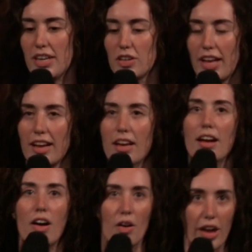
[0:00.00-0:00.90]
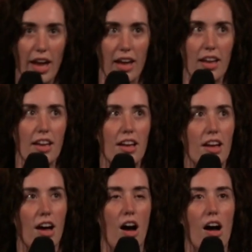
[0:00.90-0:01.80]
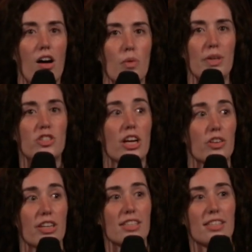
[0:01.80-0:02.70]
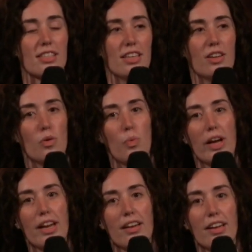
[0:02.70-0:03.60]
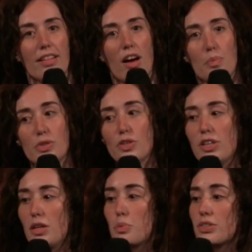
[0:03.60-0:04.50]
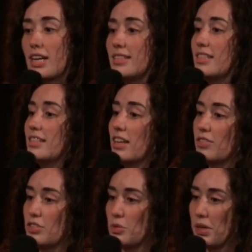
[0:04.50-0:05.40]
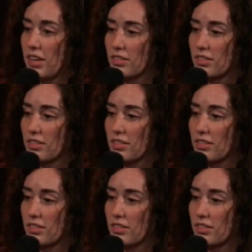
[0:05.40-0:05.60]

You're like, okay, I'll be generous when the opportunity presents itself to me.